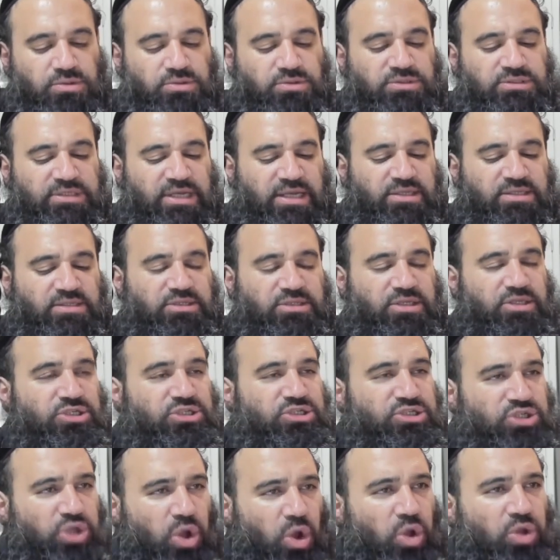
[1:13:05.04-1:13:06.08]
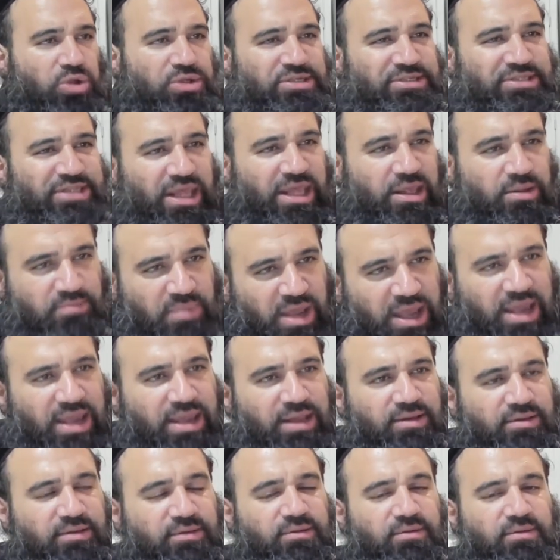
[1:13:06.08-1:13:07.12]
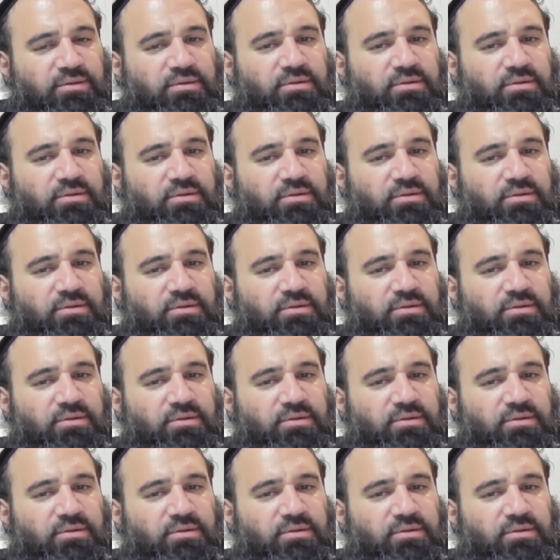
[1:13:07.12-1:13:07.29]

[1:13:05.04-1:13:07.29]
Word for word: So the souls they made...